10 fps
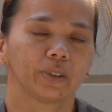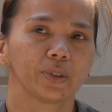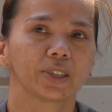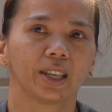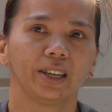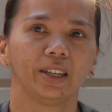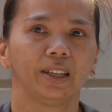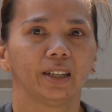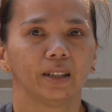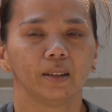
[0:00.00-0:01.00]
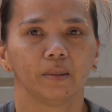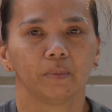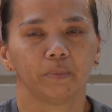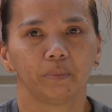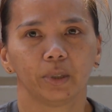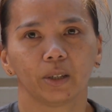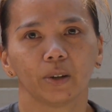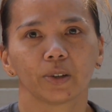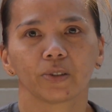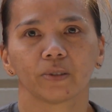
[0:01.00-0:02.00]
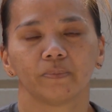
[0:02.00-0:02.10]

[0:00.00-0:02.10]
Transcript: to stay here because